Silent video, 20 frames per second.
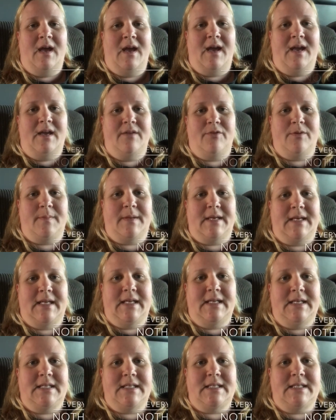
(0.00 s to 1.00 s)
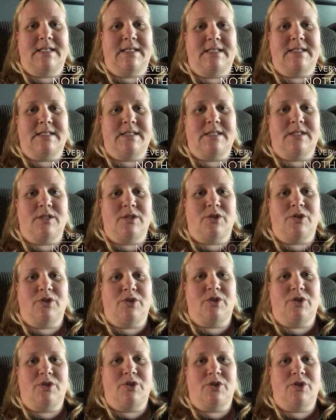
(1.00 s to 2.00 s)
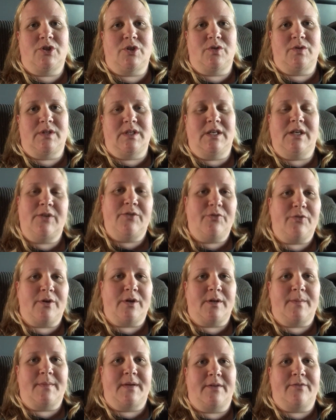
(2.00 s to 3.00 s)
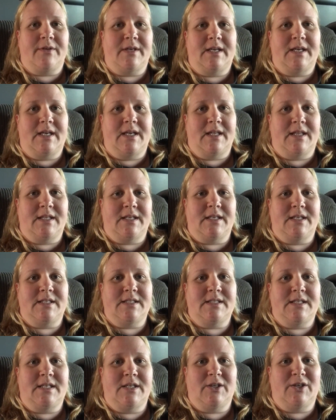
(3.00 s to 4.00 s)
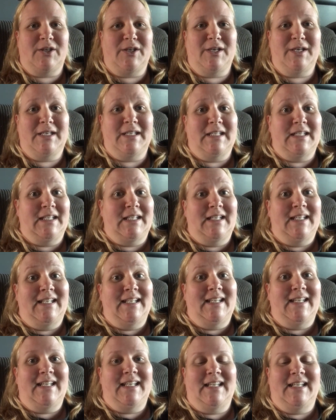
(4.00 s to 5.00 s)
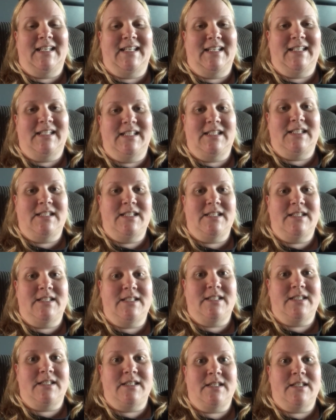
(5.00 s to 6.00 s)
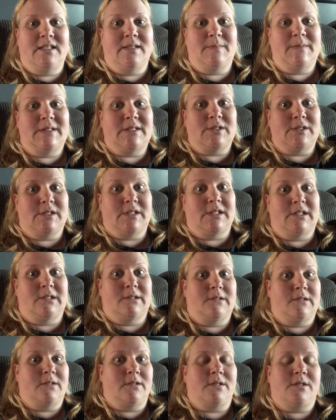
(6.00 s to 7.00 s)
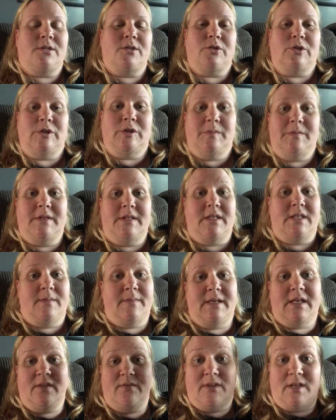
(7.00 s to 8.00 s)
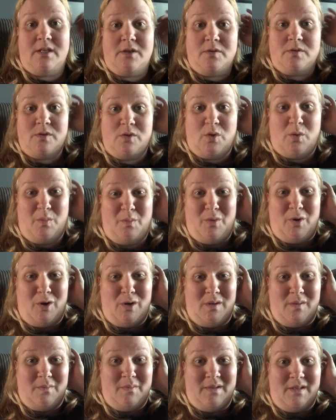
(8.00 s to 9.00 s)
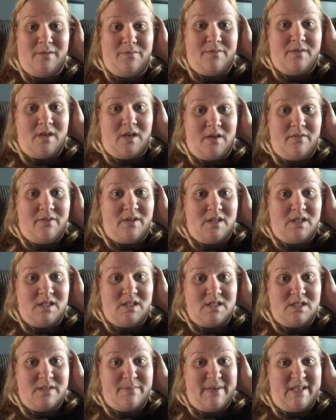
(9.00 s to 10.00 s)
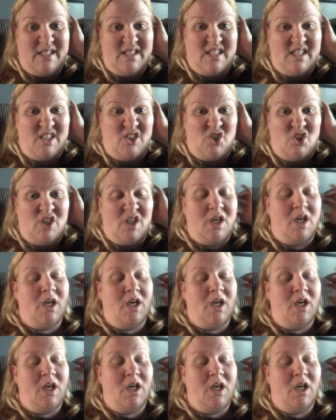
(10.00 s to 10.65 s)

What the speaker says: Hi everybody, it is Jody from Everyday Nothings here, and I'm still getting used to this YouTube thing and making videos, so pardon me if not everything's the best here.